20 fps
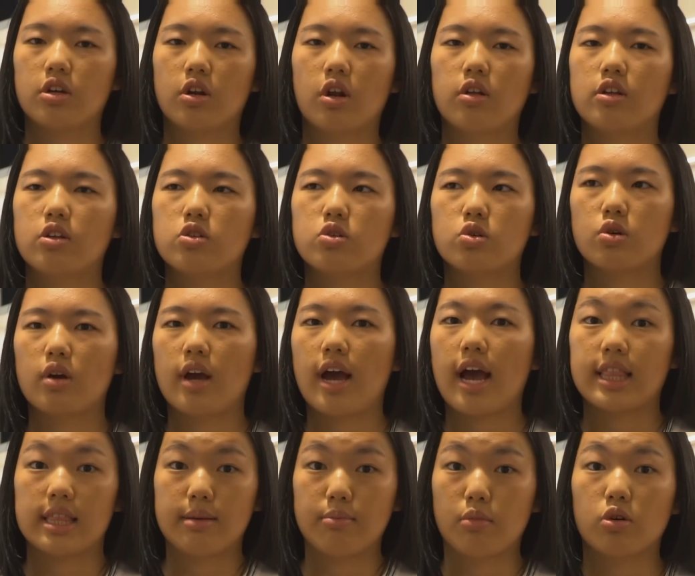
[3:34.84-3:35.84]
can only do
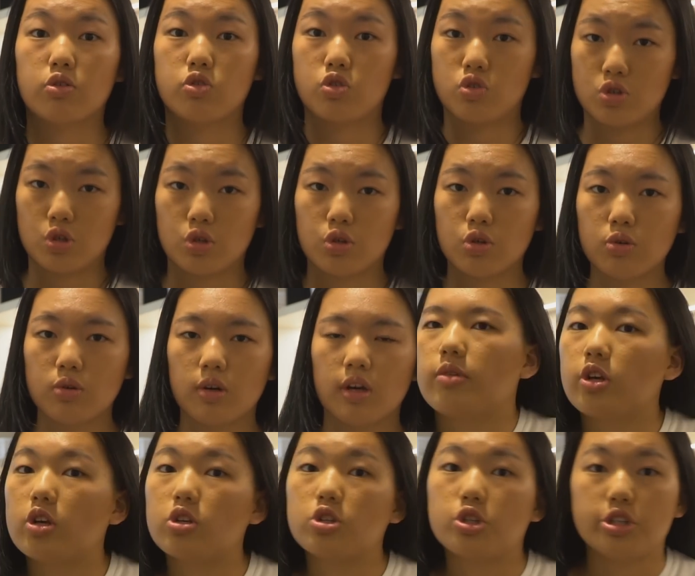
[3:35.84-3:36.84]
at the most 2.
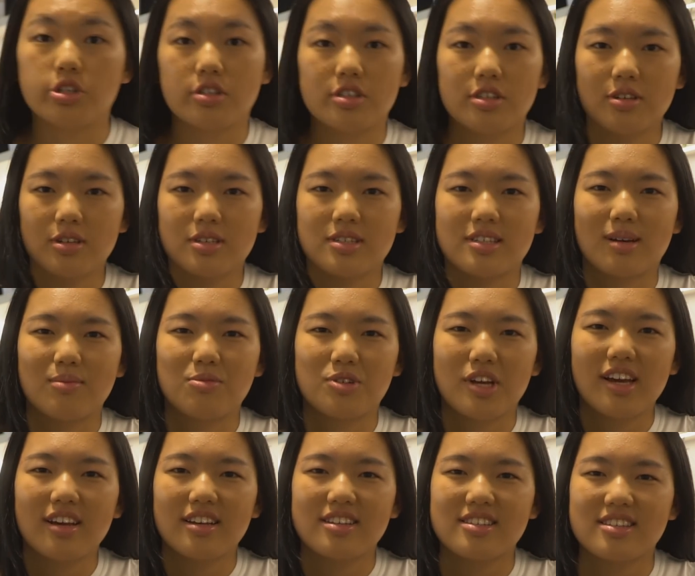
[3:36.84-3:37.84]
When you're choosing your
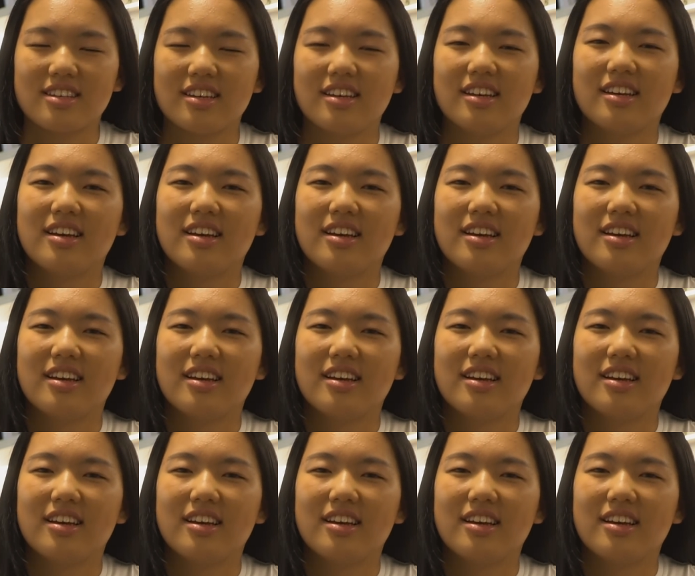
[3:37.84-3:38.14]
subjects,